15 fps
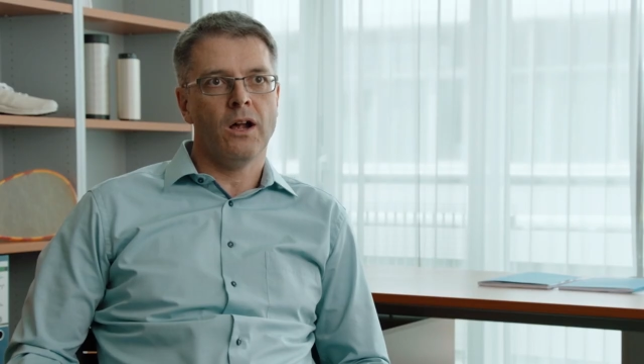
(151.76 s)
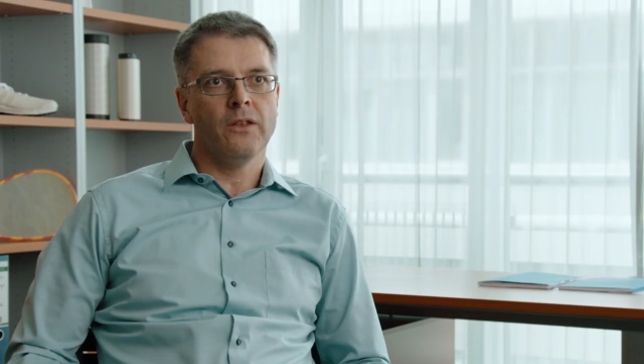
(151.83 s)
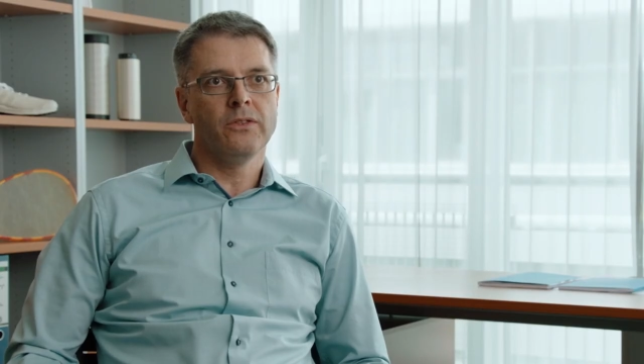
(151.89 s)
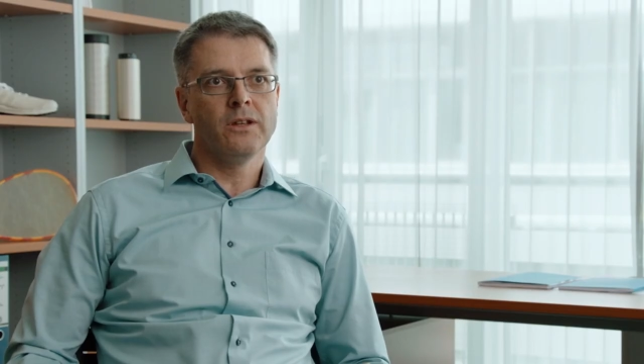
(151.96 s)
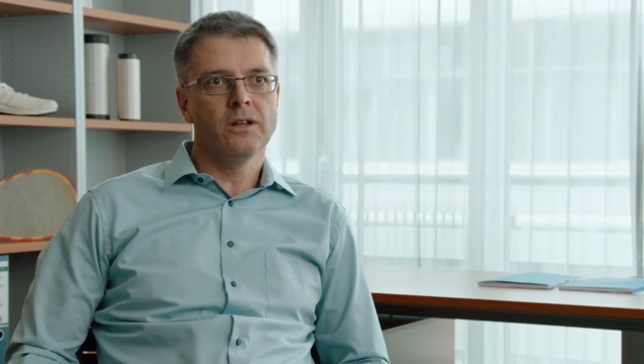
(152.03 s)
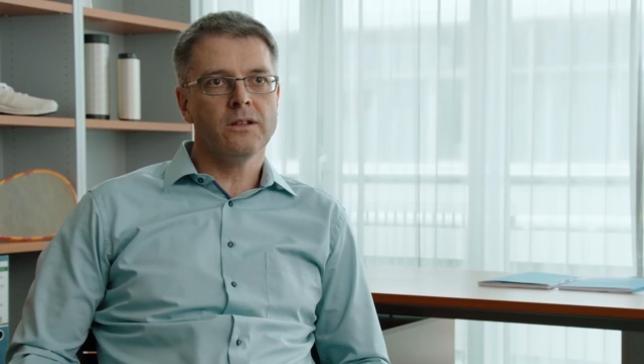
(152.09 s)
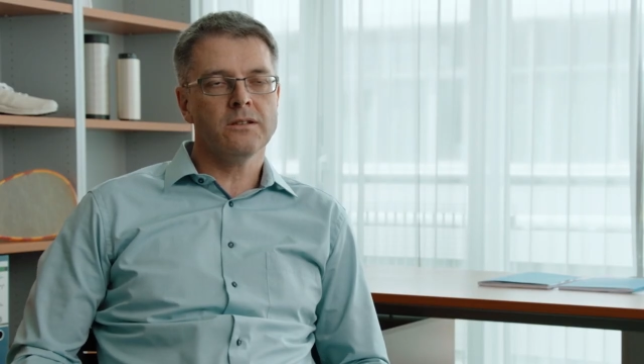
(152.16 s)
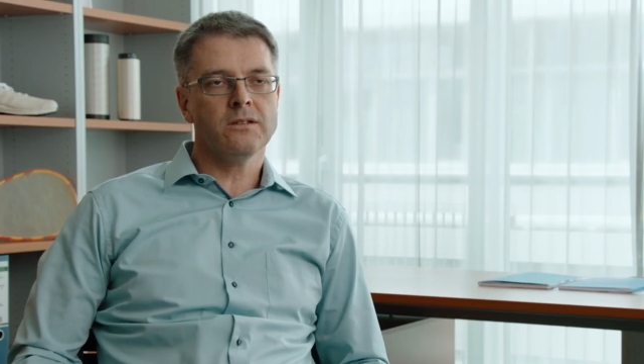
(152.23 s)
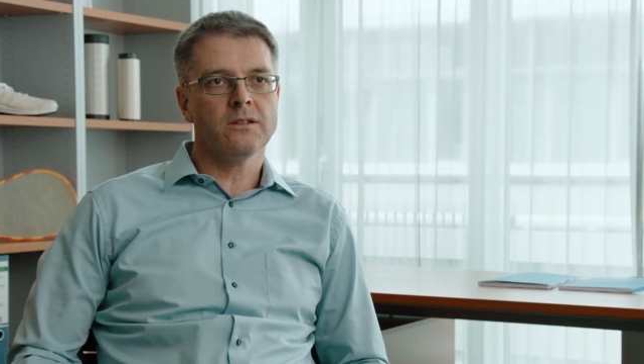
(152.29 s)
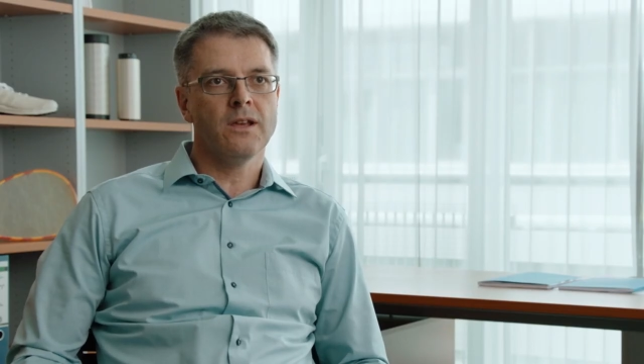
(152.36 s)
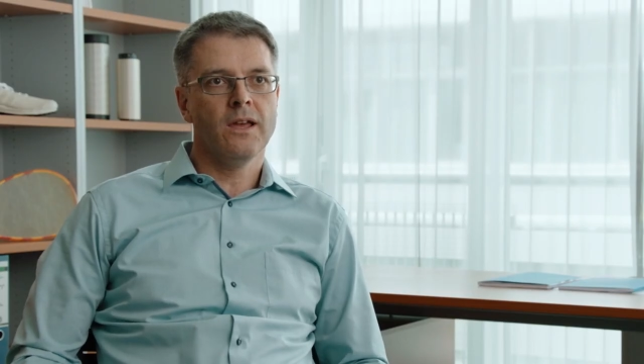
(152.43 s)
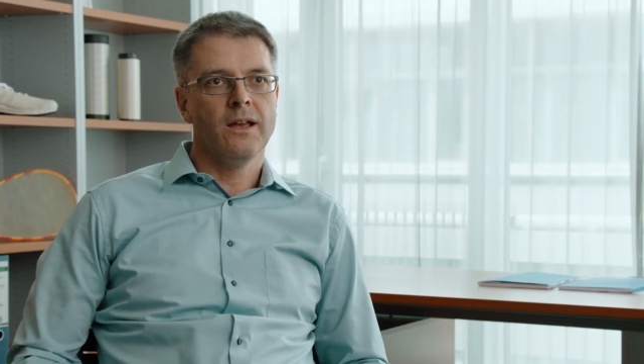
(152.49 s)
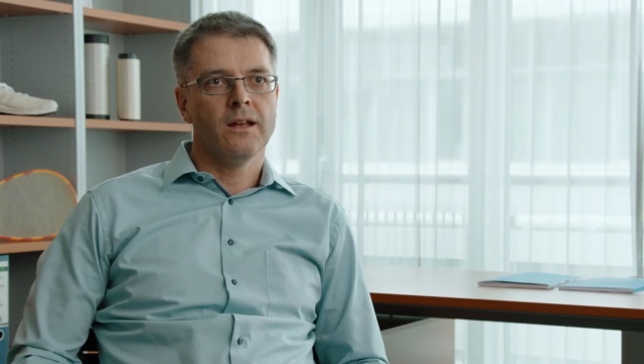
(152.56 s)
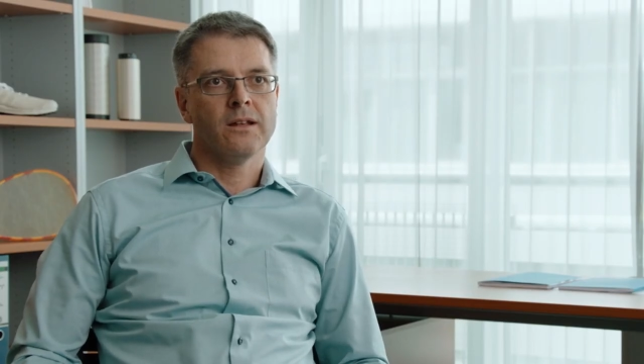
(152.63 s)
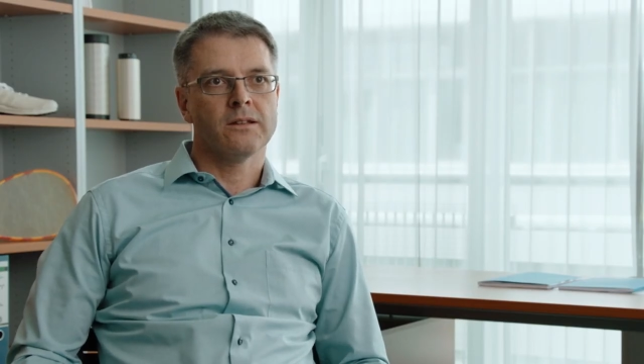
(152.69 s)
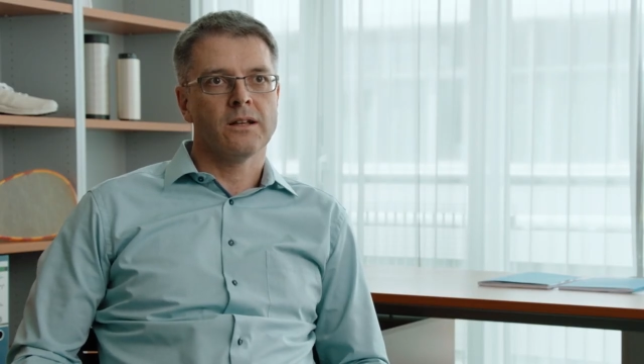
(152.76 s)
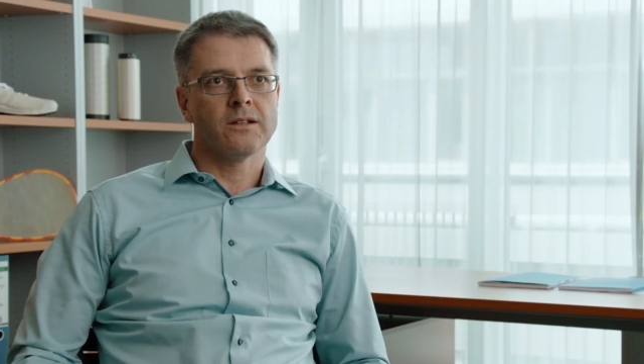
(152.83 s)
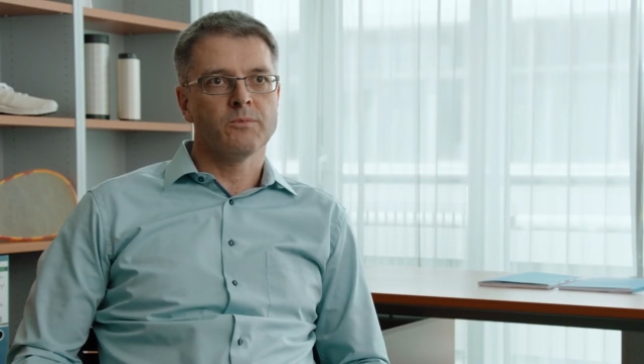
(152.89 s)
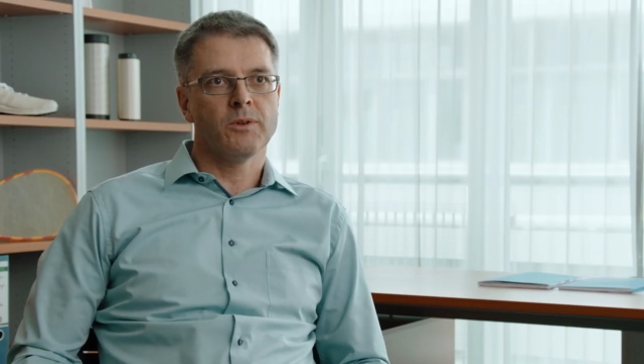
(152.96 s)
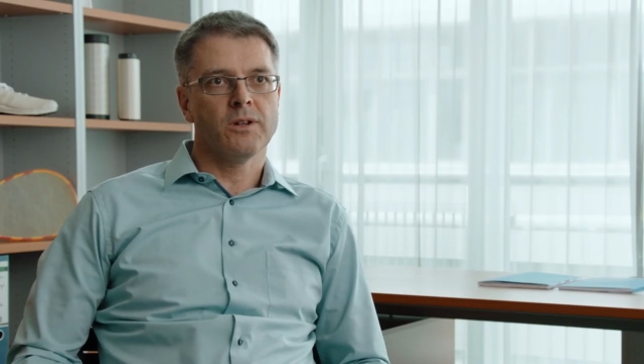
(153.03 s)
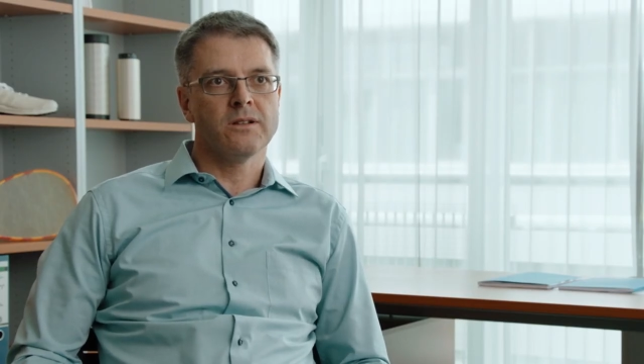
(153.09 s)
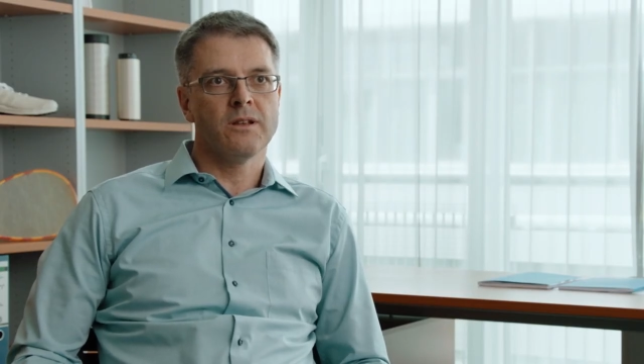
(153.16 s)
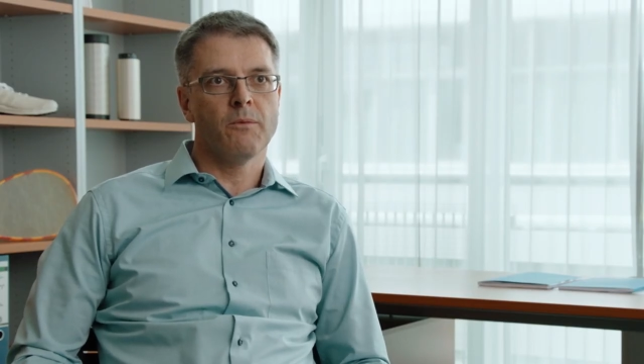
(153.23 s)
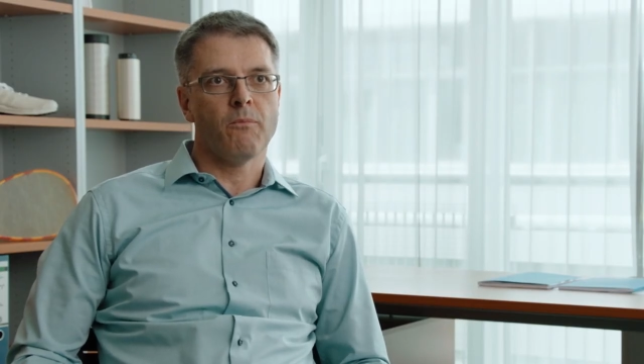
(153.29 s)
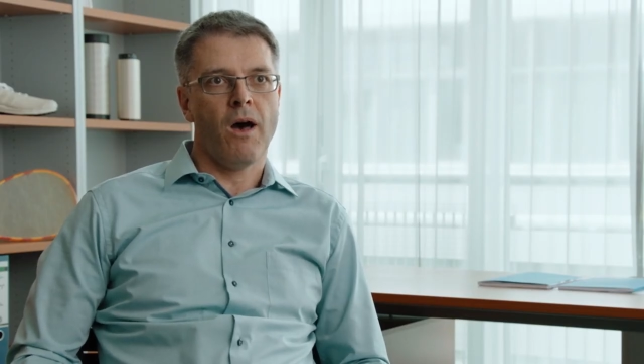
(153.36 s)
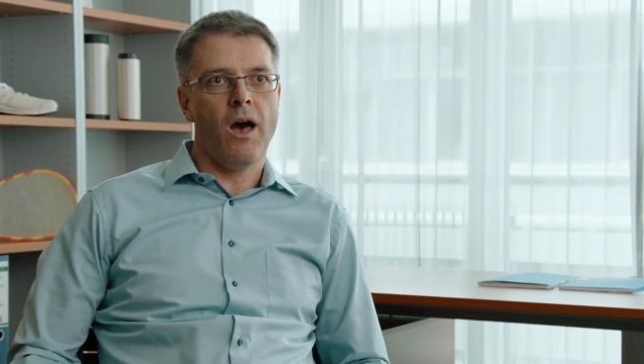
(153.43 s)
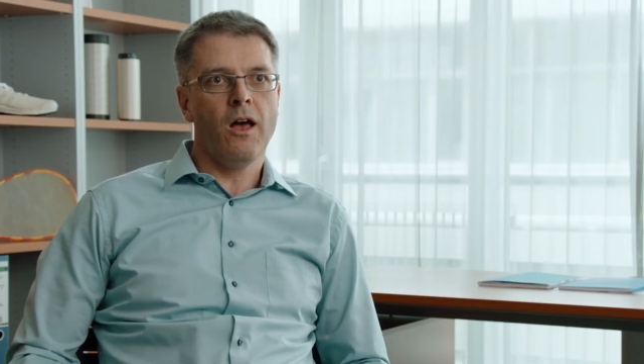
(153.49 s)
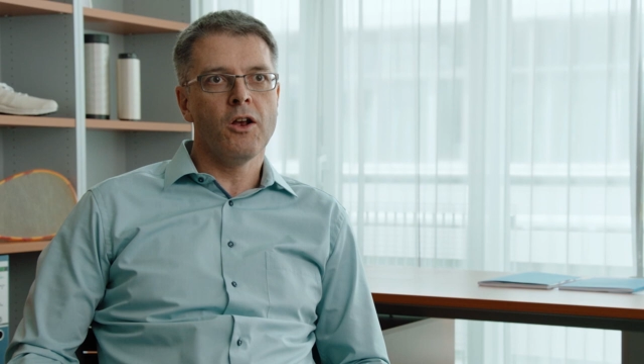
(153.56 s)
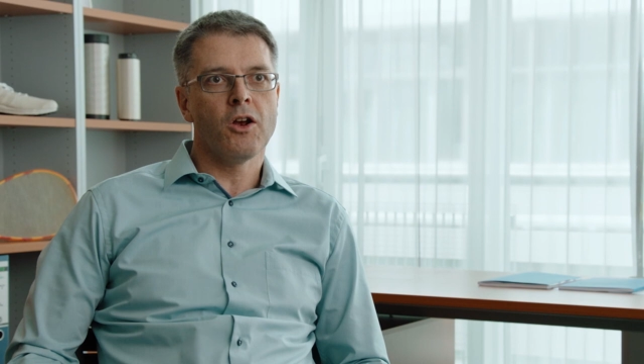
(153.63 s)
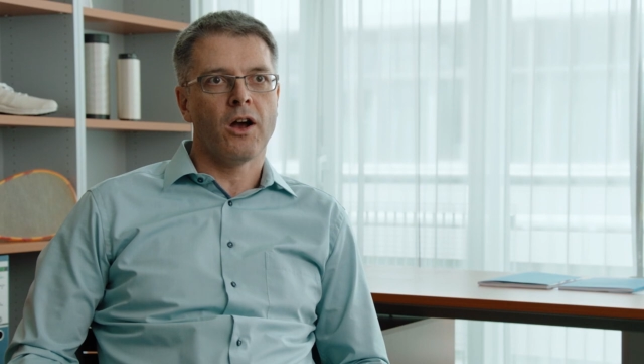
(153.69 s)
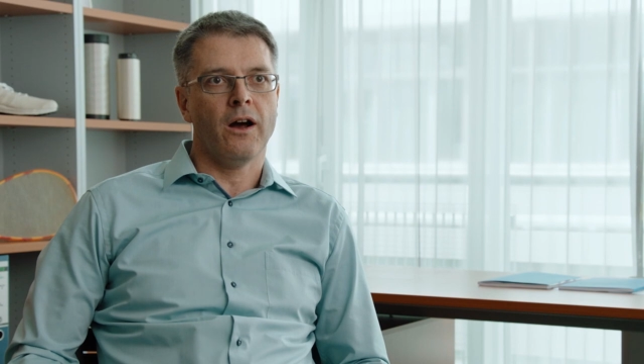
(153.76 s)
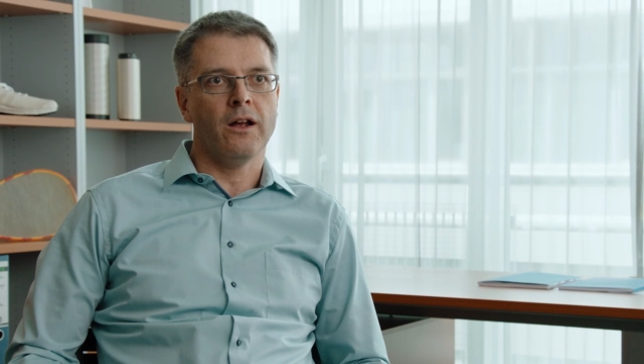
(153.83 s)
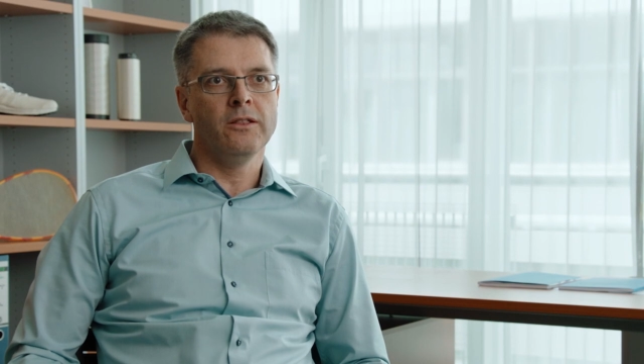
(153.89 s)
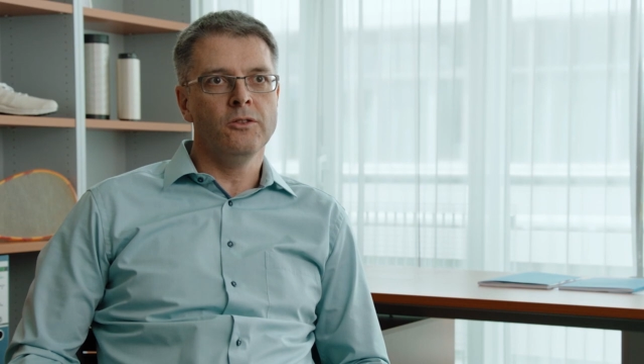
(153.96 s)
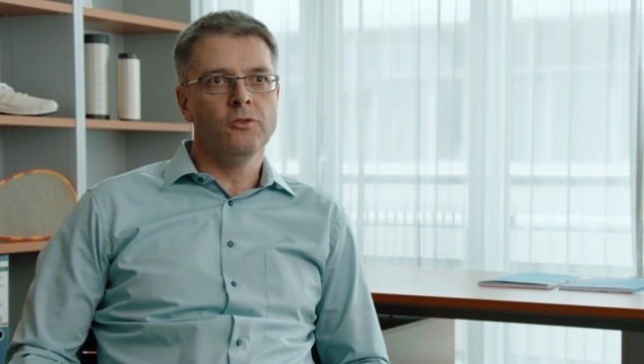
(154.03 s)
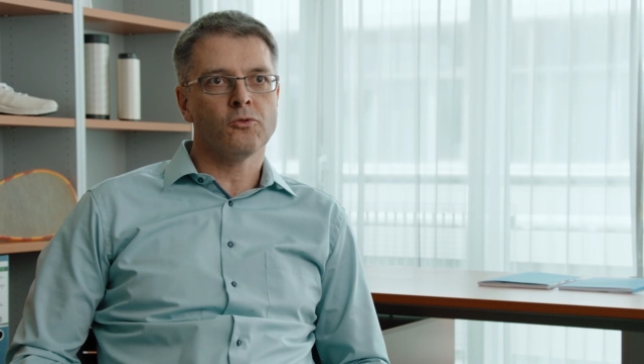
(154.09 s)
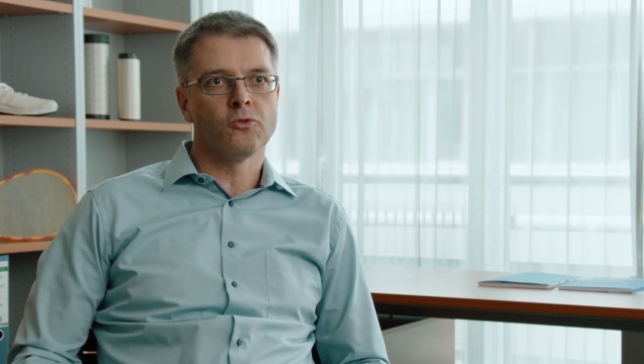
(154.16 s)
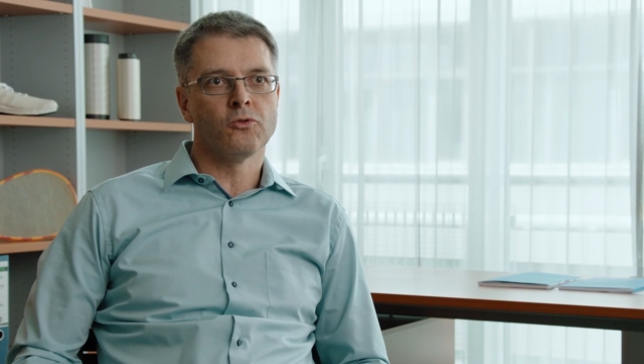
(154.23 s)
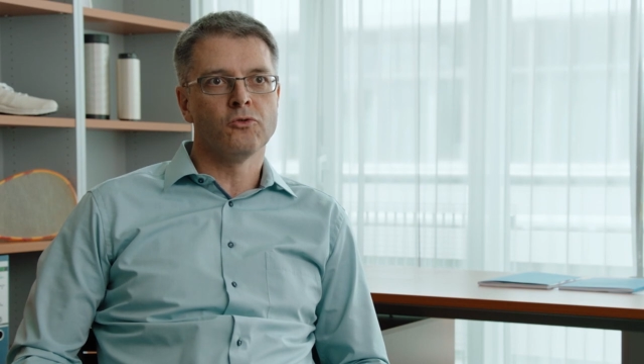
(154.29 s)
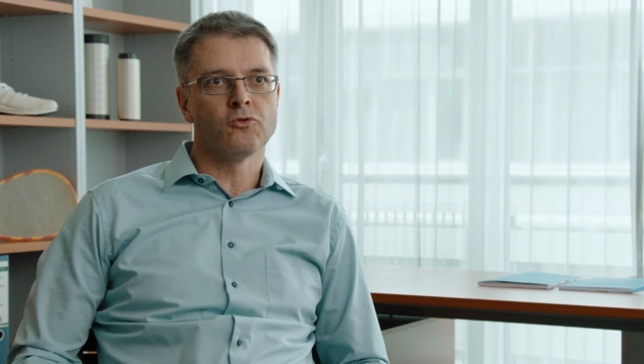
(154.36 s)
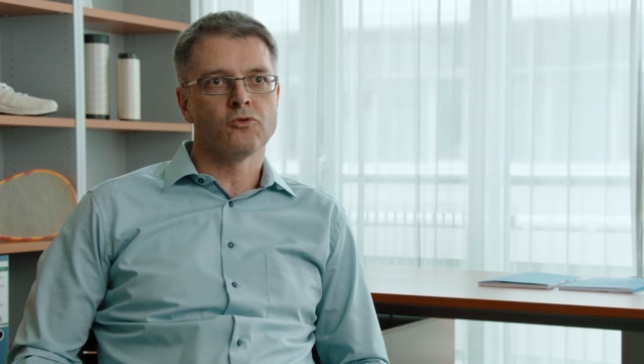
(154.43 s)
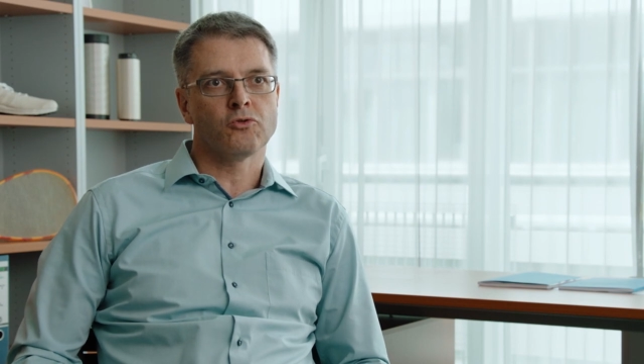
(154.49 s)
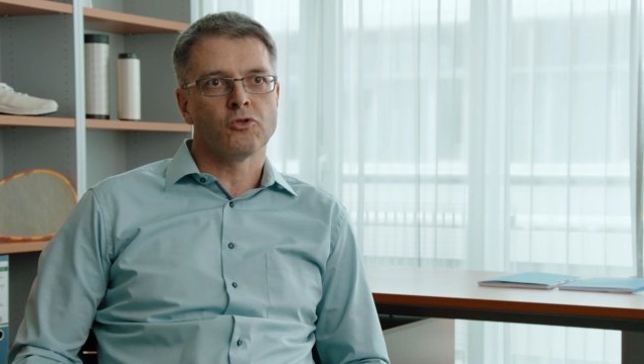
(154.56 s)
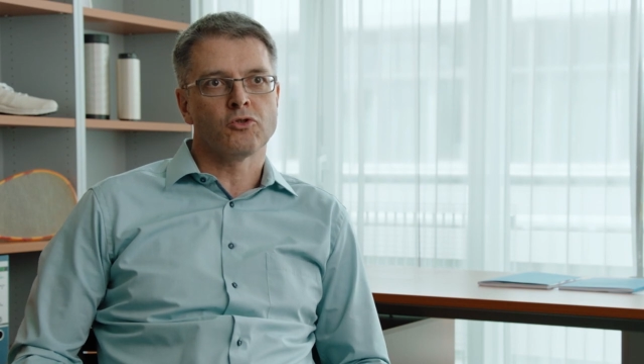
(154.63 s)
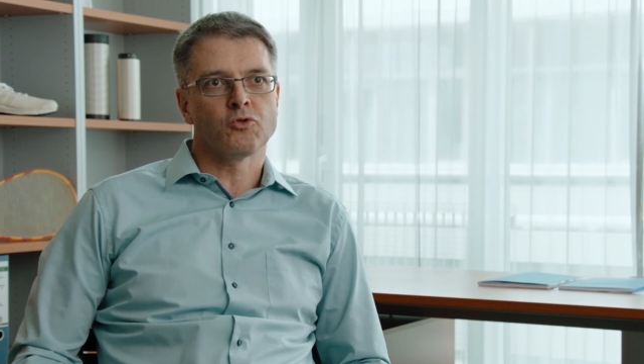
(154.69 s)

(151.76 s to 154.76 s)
about these spider silk proteins that it can't be done?